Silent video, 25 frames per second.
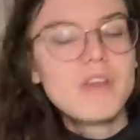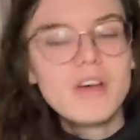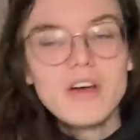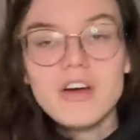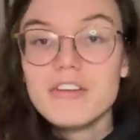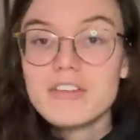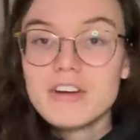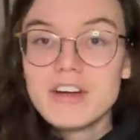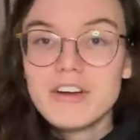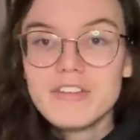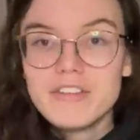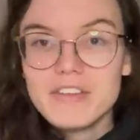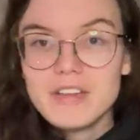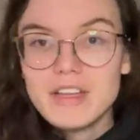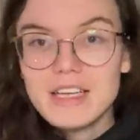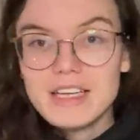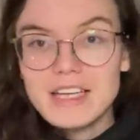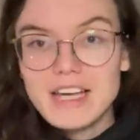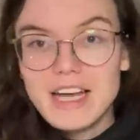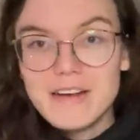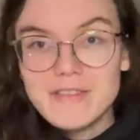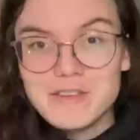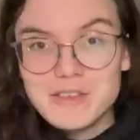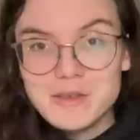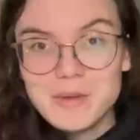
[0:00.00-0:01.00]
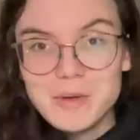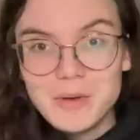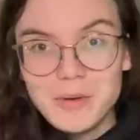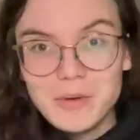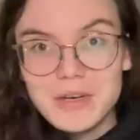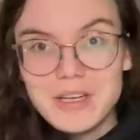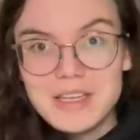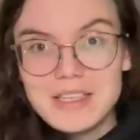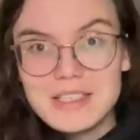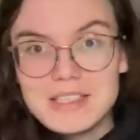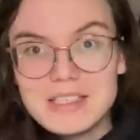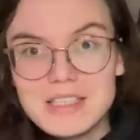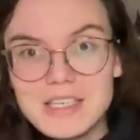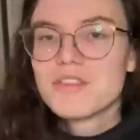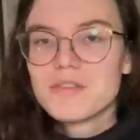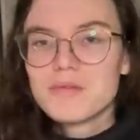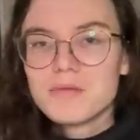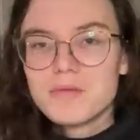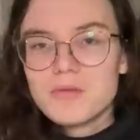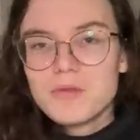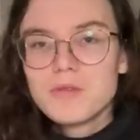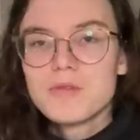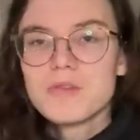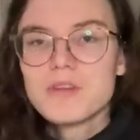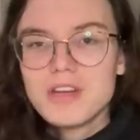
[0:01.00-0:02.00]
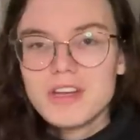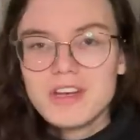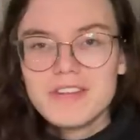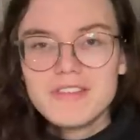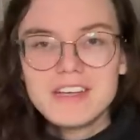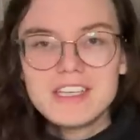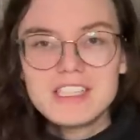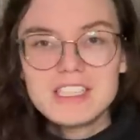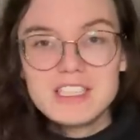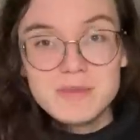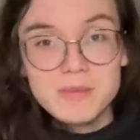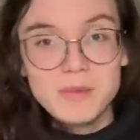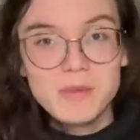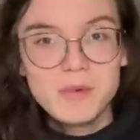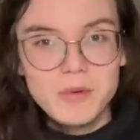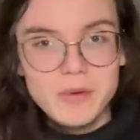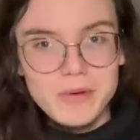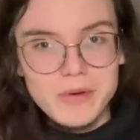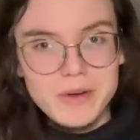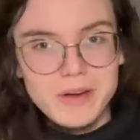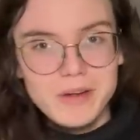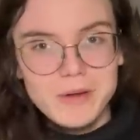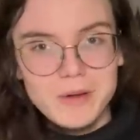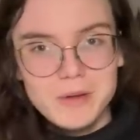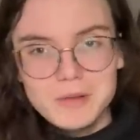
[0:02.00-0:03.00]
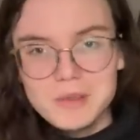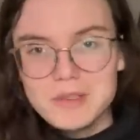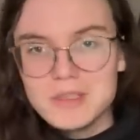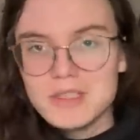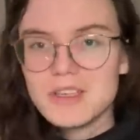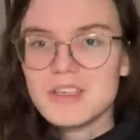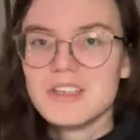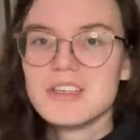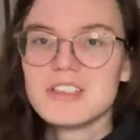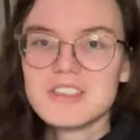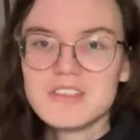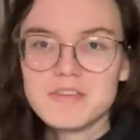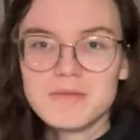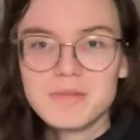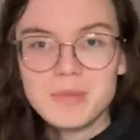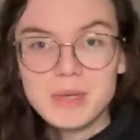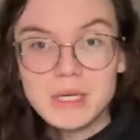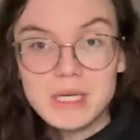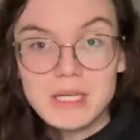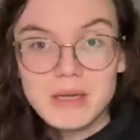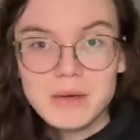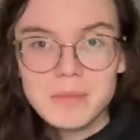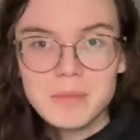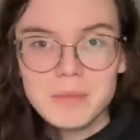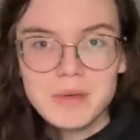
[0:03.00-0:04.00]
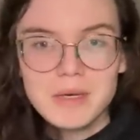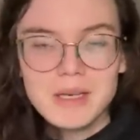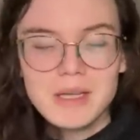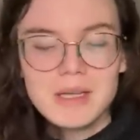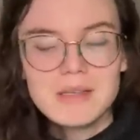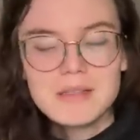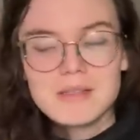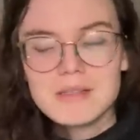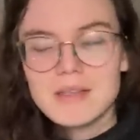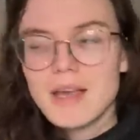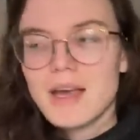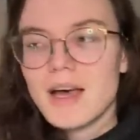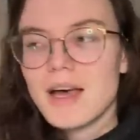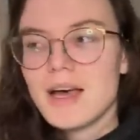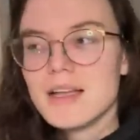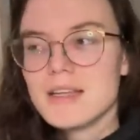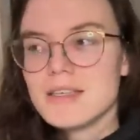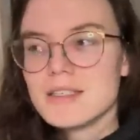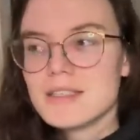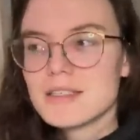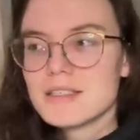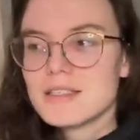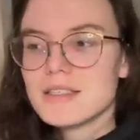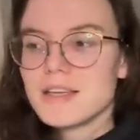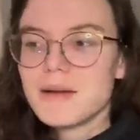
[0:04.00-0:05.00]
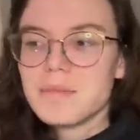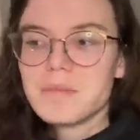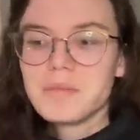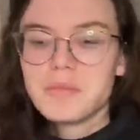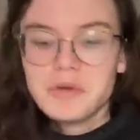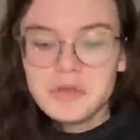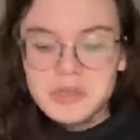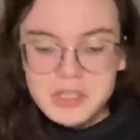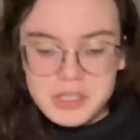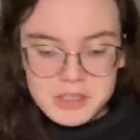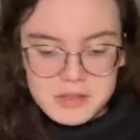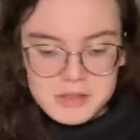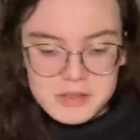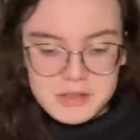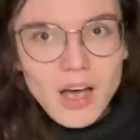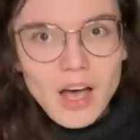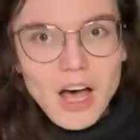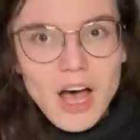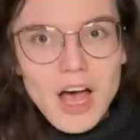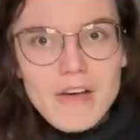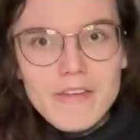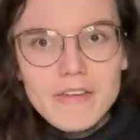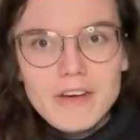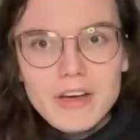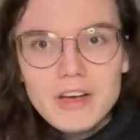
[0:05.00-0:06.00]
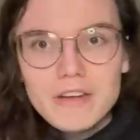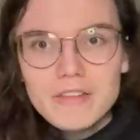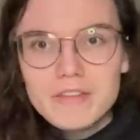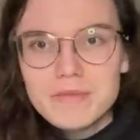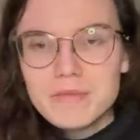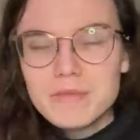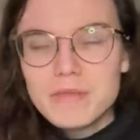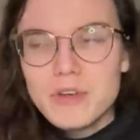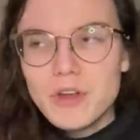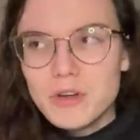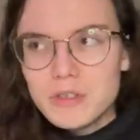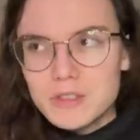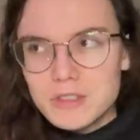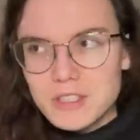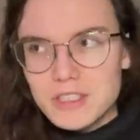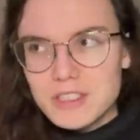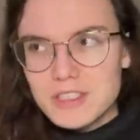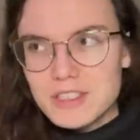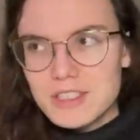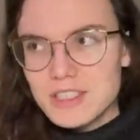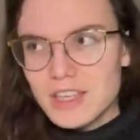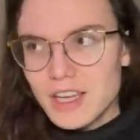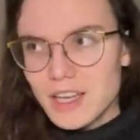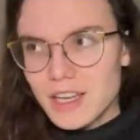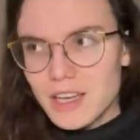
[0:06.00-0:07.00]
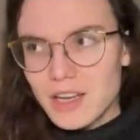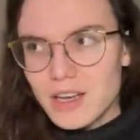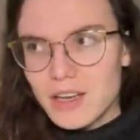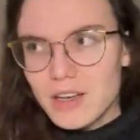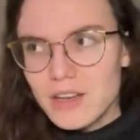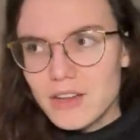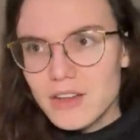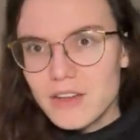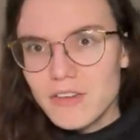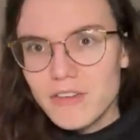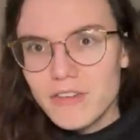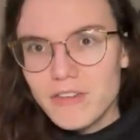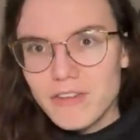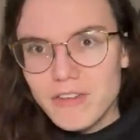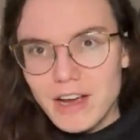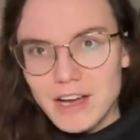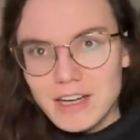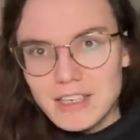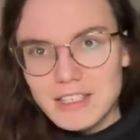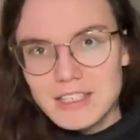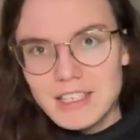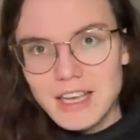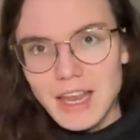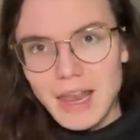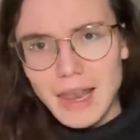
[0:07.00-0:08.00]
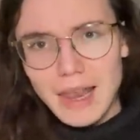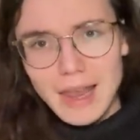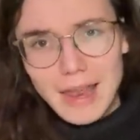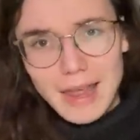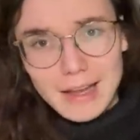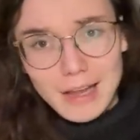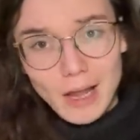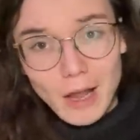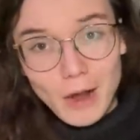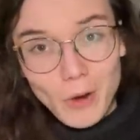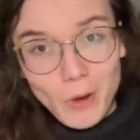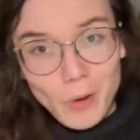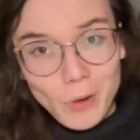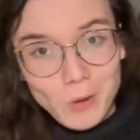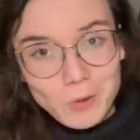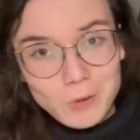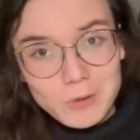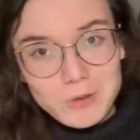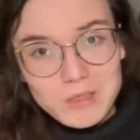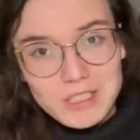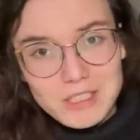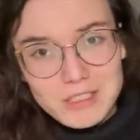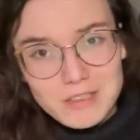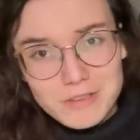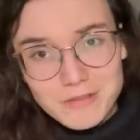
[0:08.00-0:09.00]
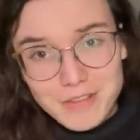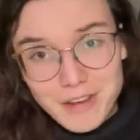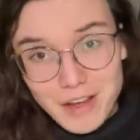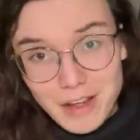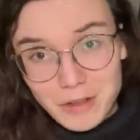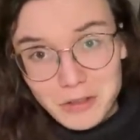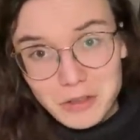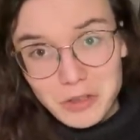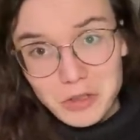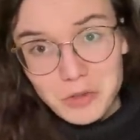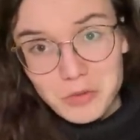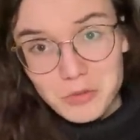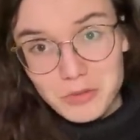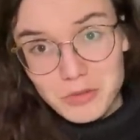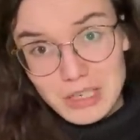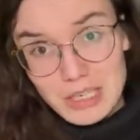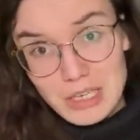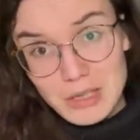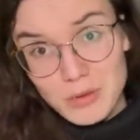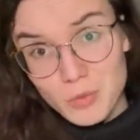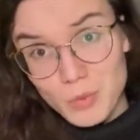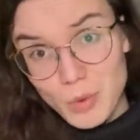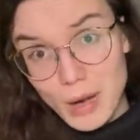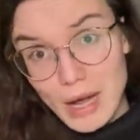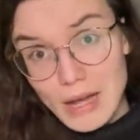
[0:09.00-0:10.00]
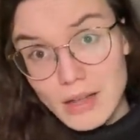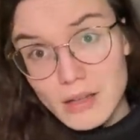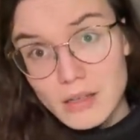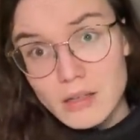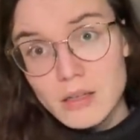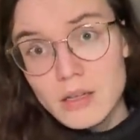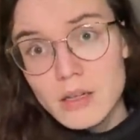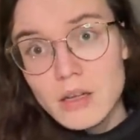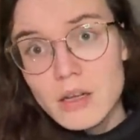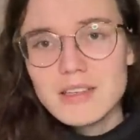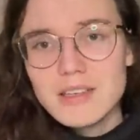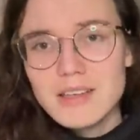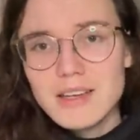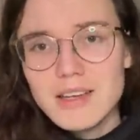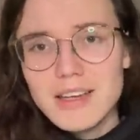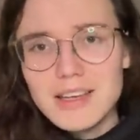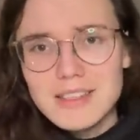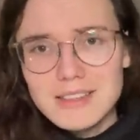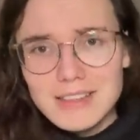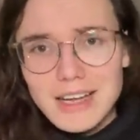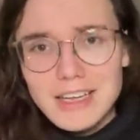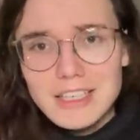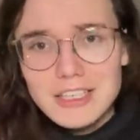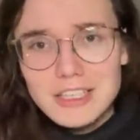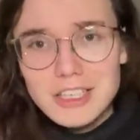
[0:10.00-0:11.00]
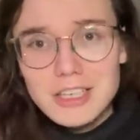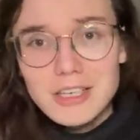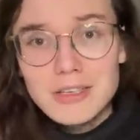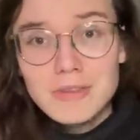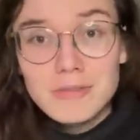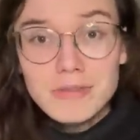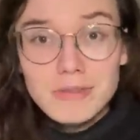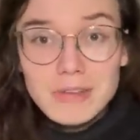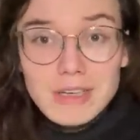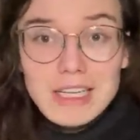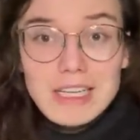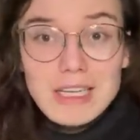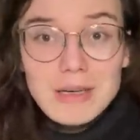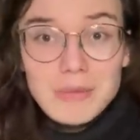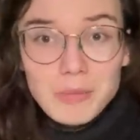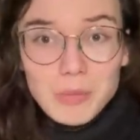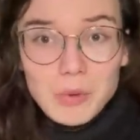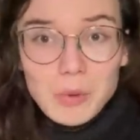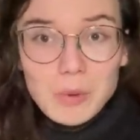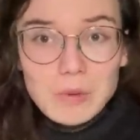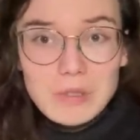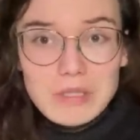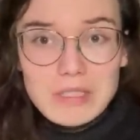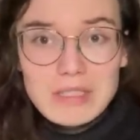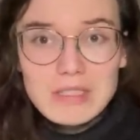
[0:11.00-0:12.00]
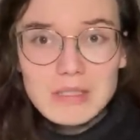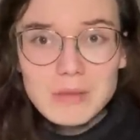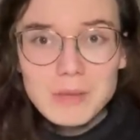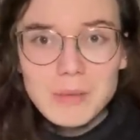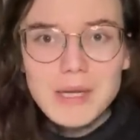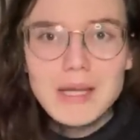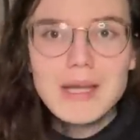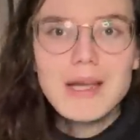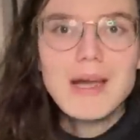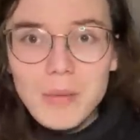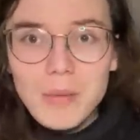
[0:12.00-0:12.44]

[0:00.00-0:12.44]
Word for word: However, I feel like I have to be honest. Through kind of exploring alternative brick companies and their products, I've kind of noticed that the fact that Lego holds its value really well is actually really important to me.